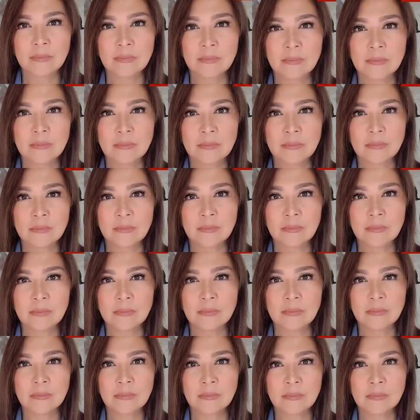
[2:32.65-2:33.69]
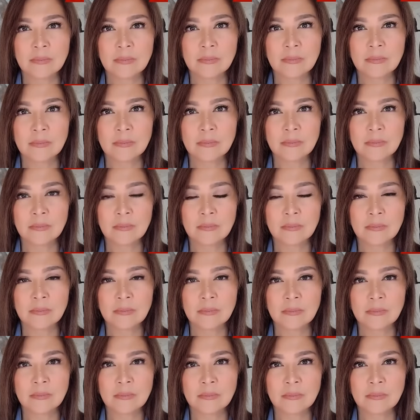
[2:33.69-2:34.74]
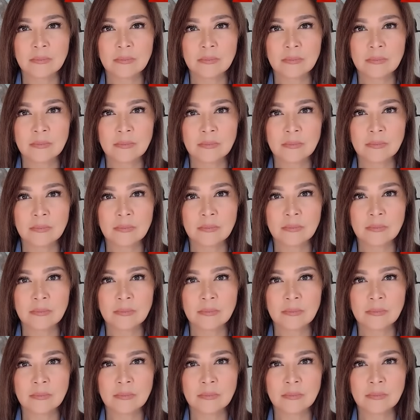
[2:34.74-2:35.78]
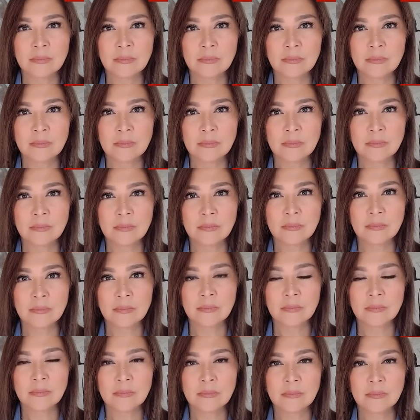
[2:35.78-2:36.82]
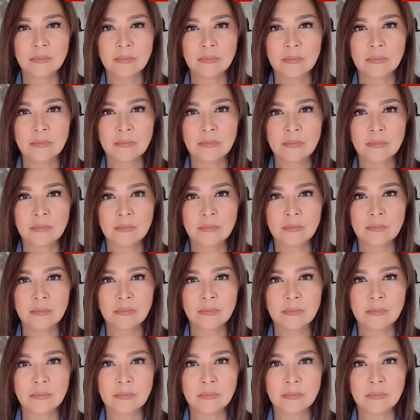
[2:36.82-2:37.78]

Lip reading: (silent)